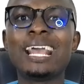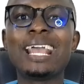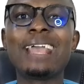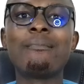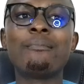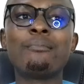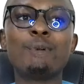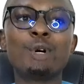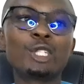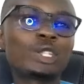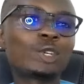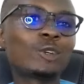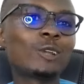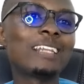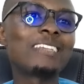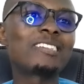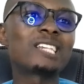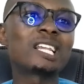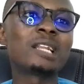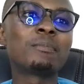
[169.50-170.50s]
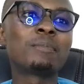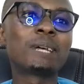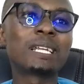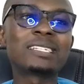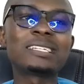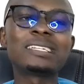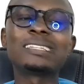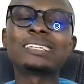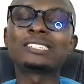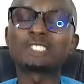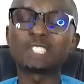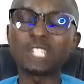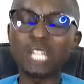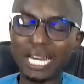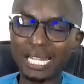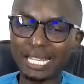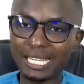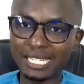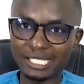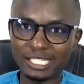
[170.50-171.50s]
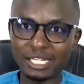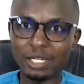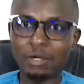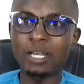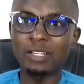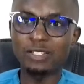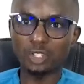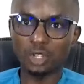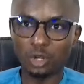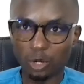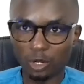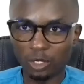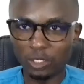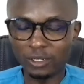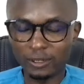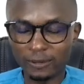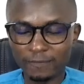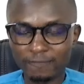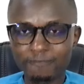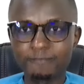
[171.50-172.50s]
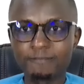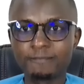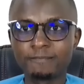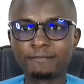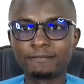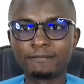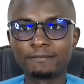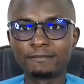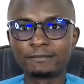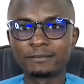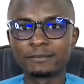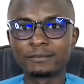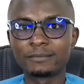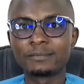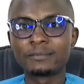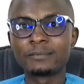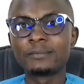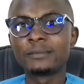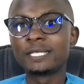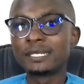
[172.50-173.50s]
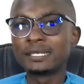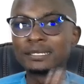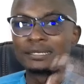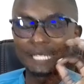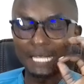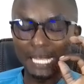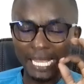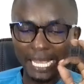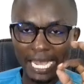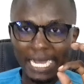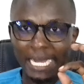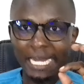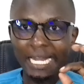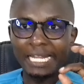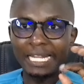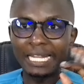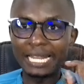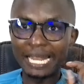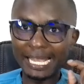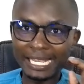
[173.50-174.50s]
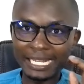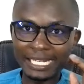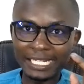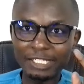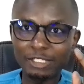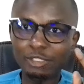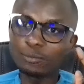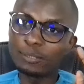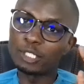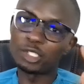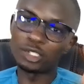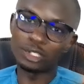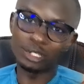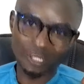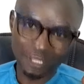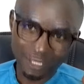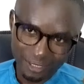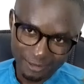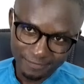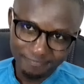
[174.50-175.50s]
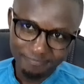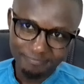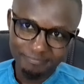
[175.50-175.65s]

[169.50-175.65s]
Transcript: emotionally celebrating that Rigathi Gachagua has gone, they are likely to be shocked.